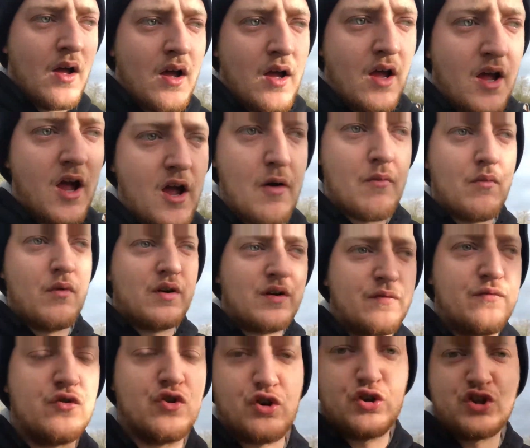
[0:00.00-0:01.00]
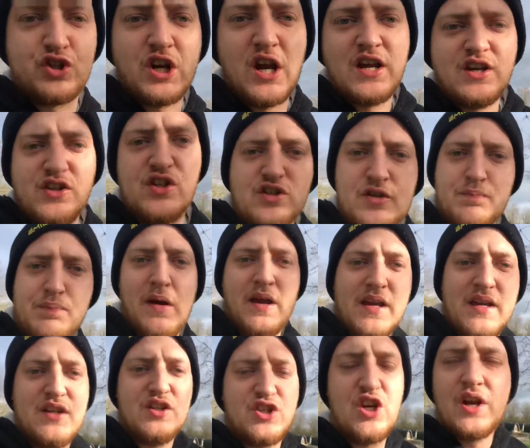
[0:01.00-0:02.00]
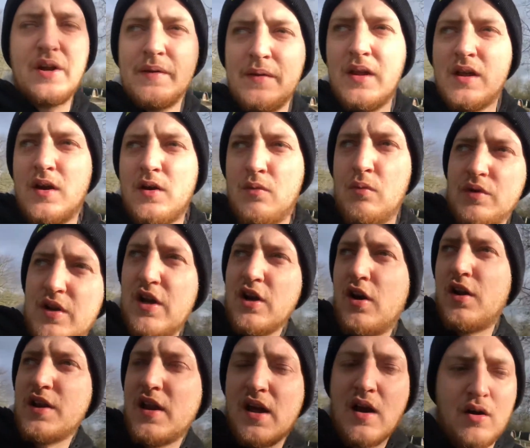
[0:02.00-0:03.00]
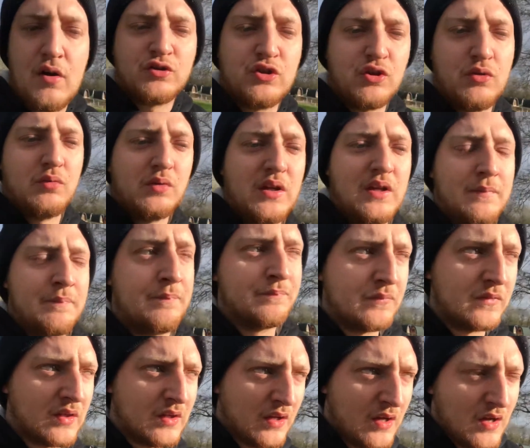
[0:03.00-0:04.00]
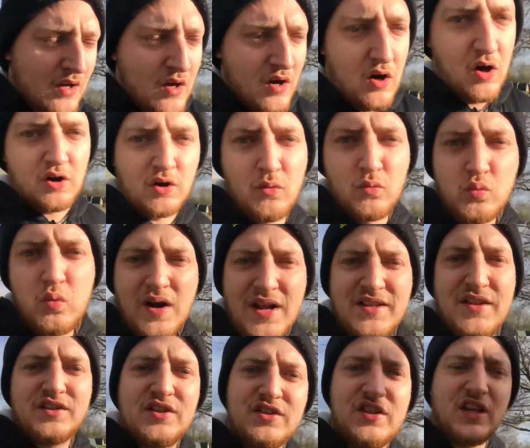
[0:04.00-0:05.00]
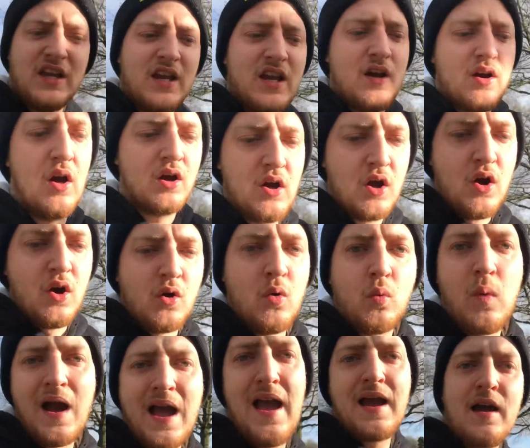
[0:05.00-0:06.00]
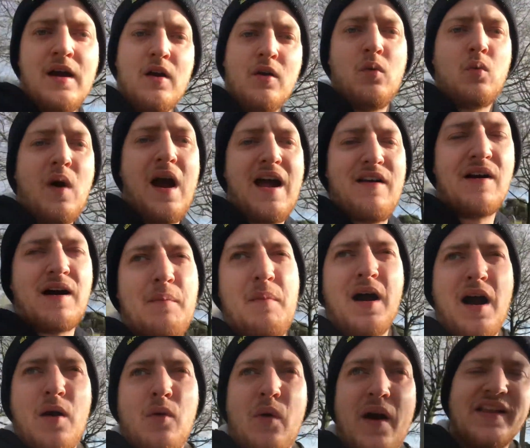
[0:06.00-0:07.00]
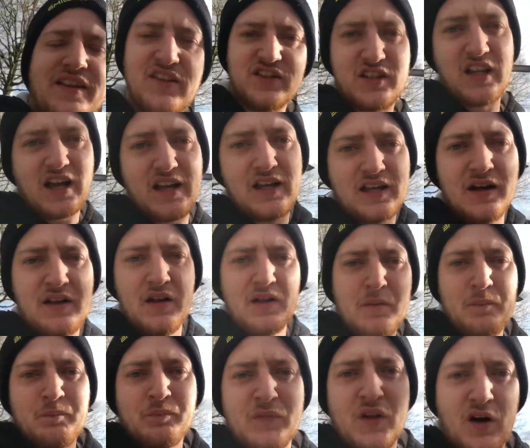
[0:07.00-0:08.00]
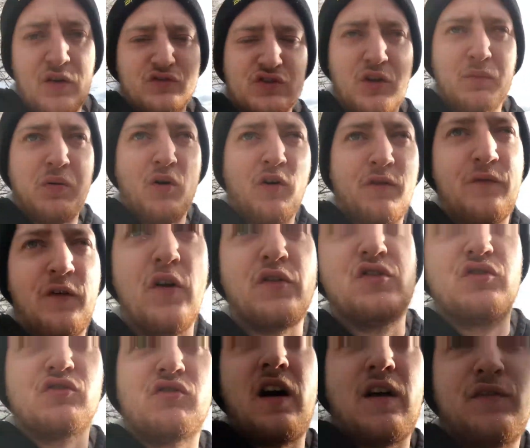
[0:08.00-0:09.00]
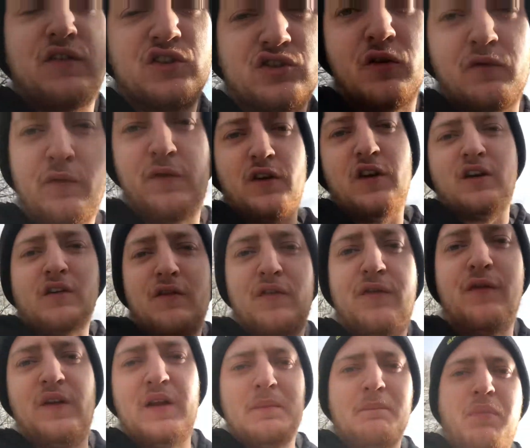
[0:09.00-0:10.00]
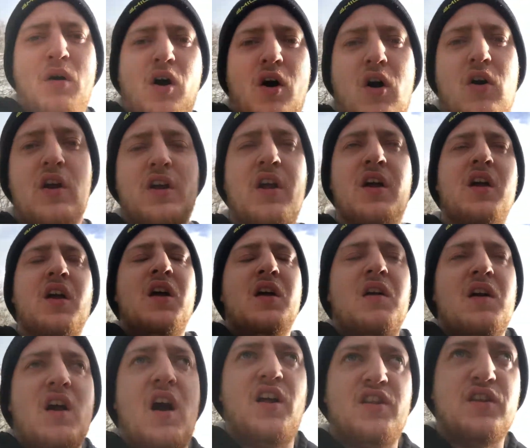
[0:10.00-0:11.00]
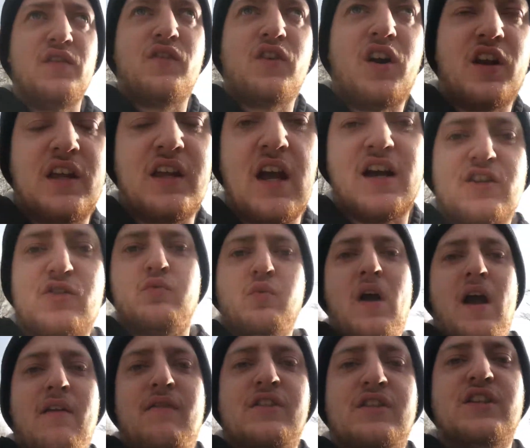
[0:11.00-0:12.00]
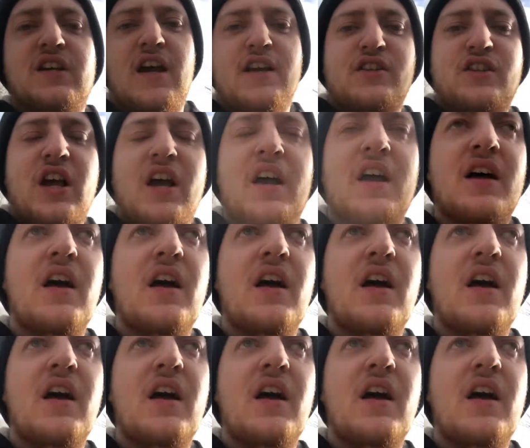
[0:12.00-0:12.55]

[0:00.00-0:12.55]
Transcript: We've just changed this page. We are now doing on a Wednesday. Where am I Wednesday? Obviously, put a photograph of something of a theme park, and you've got to guess where it is.